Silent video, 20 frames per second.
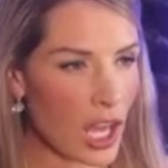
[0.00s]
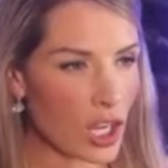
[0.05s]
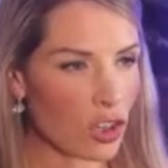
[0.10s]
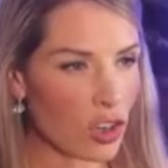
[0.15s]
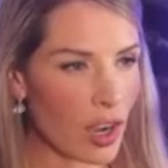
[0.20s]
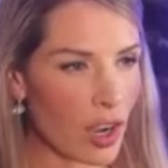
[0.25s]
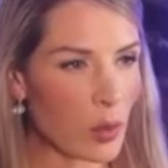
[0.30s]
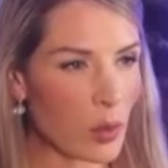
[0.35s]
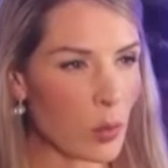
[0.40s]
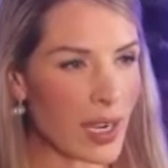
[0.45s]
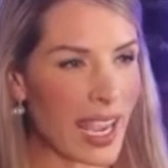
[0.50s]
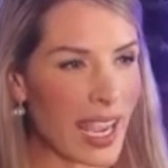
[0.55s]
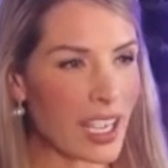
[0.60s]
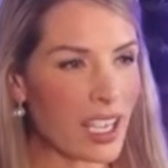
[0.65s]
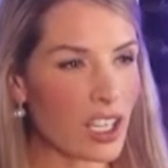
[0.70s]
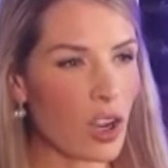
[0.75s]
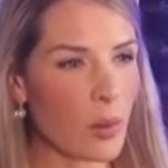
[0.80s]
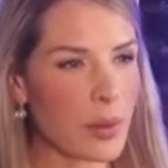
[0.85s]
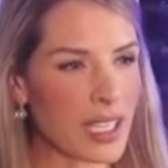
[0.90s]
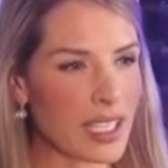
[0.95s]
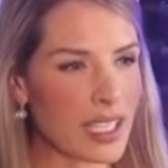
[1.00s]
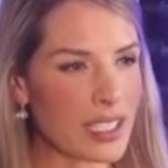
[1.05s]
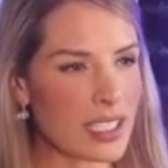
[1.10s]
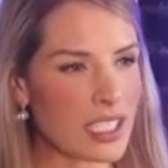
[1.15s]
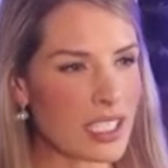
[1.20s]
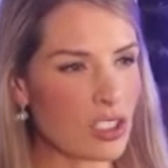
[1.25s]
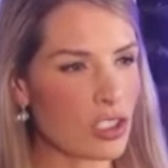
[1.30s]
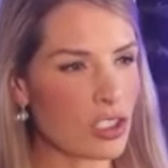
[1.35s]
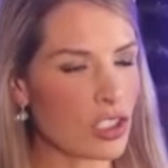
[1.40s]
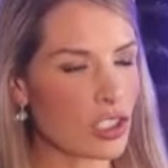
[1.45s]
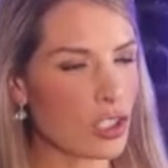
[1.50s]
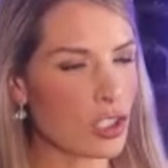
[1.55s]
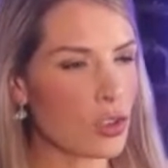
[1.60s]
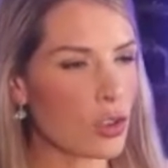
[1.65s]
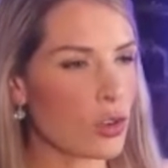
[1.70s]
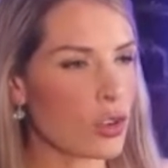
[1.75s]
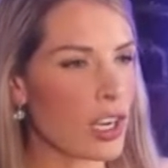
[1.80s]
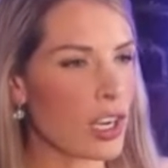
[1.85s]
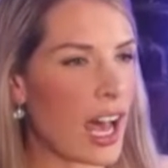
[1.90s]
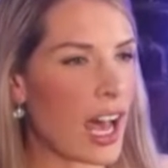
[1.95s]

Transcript: Craig, when economic conditions look good,